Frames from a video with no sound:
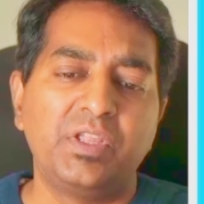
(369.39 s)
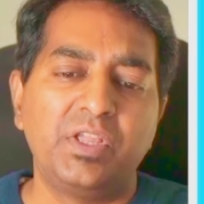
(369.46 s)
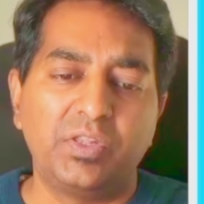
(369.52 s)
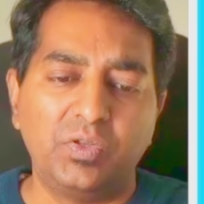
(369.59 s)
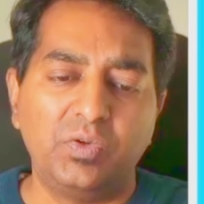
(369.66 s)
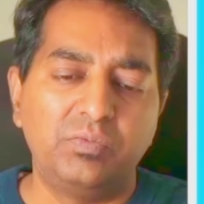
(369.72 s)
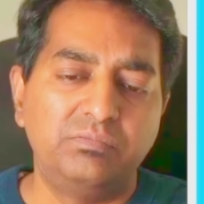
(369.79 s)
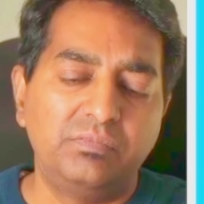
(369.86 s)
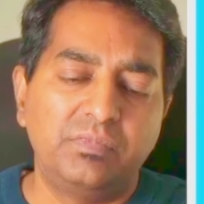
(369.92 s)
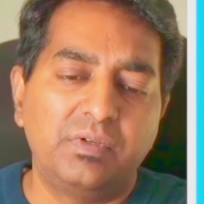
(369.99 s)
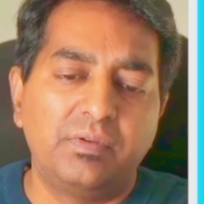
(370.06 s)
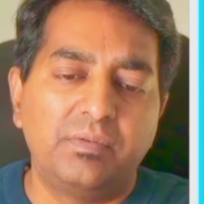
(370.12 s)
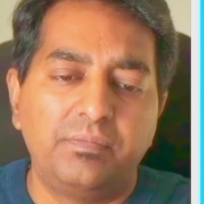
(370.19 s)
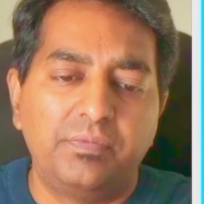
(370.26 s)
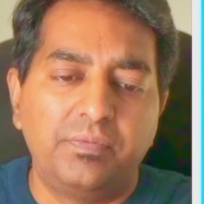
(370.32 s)
So
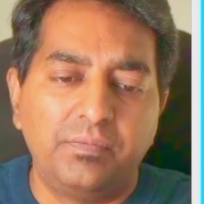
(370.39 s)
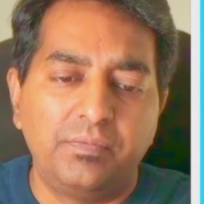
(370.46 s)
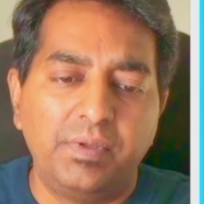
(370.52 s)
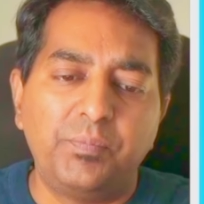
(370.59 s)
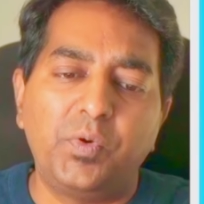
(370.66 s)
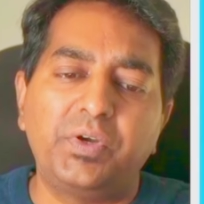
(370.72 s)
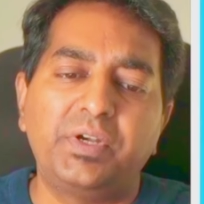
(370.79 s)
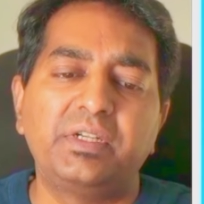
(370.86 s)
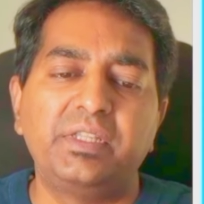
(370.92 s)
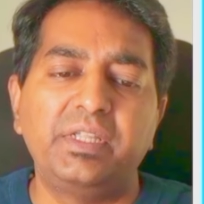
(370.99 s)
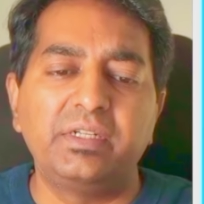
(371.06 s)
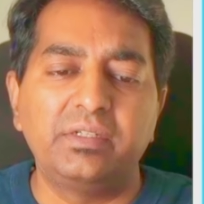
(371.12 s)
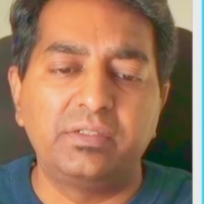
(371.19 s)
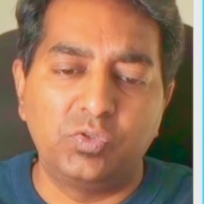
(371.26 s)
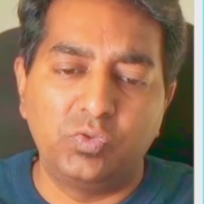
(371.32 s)
important
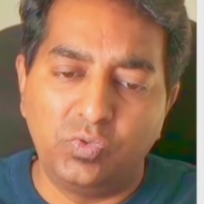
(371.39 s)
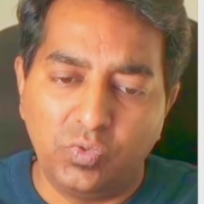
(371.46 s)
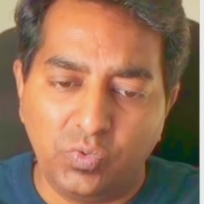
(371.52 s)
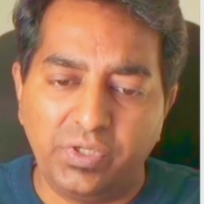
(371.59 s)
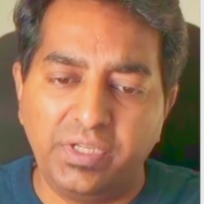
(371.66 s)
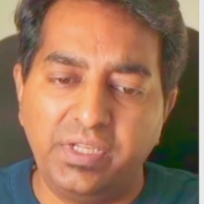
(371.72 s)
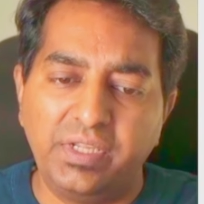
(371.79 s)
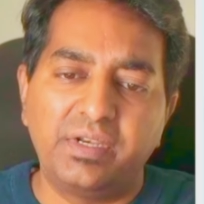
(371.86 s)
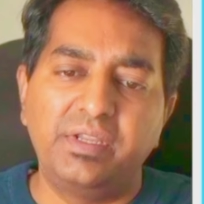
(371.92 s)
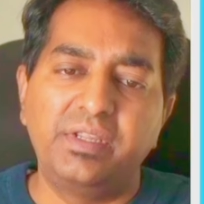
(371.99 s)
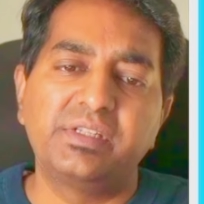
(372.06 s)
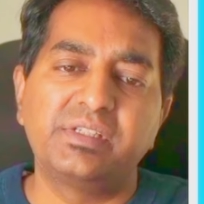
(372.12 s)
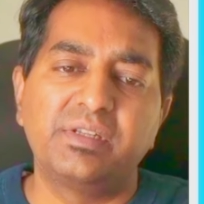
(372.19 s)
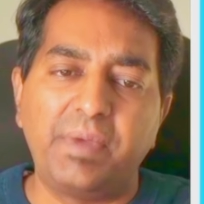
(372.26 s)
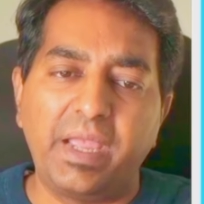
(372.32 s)
thing to note here
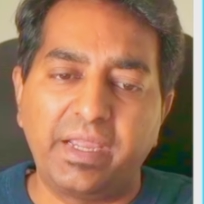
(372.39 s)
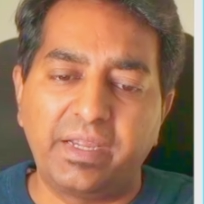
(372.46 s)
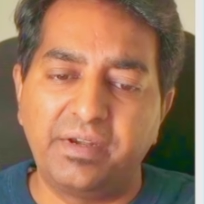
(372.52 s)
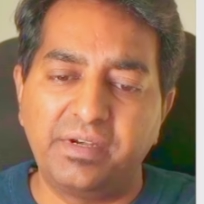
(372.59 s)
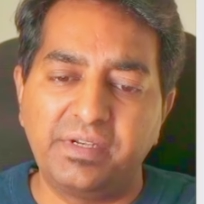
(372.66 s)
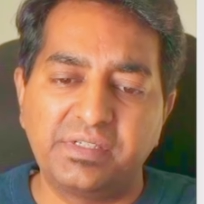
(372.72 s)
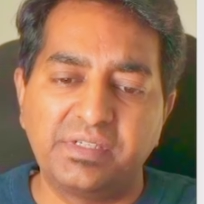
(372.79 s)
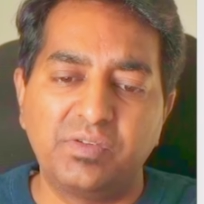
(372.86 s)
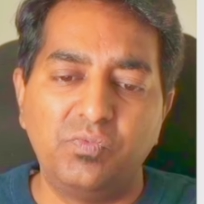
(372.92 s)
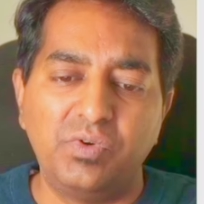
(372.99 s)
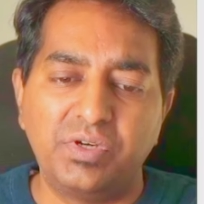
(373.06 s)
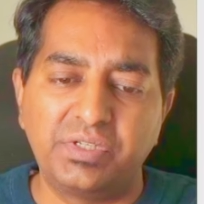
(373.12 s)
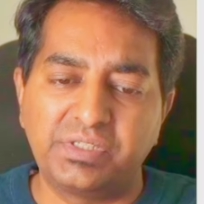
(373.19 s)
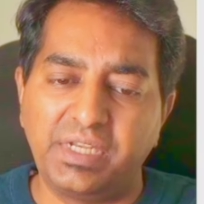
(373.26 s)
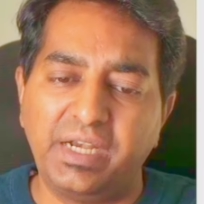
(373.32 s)
is MAC address
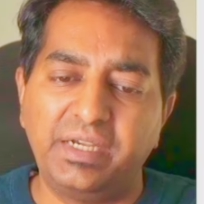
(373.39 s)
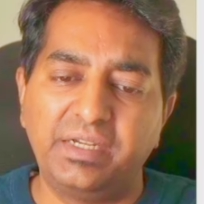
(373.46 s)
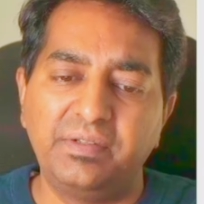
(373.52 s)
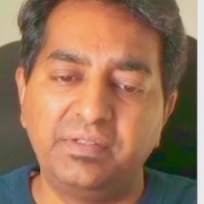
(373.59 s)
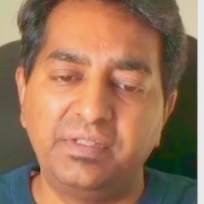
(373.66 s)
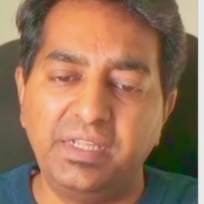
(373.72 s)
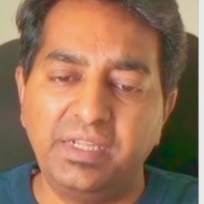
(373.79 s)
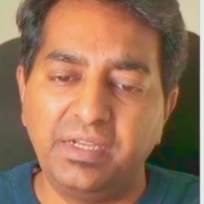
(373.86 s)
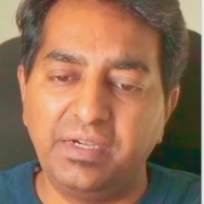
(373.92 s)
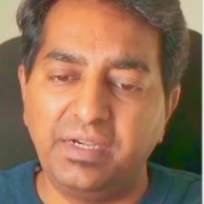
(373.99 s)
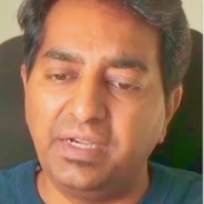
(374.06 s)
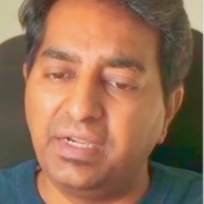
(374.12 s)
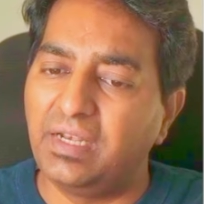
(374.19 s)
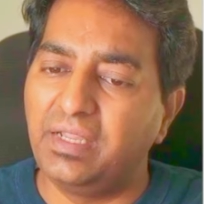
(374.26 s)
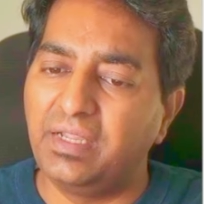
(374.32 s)
works at the
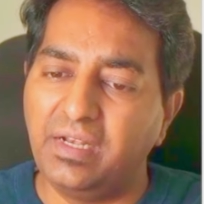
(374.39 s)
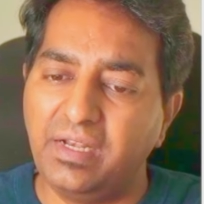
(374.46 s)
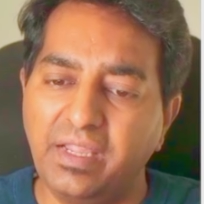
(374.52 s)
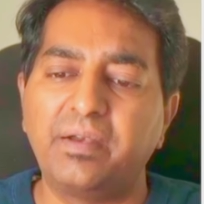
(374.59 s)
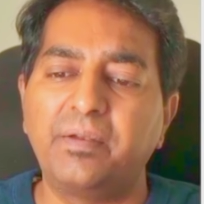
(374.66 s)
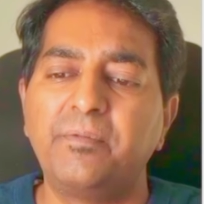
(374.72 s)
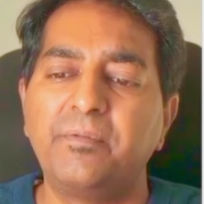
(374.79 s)
data link layer,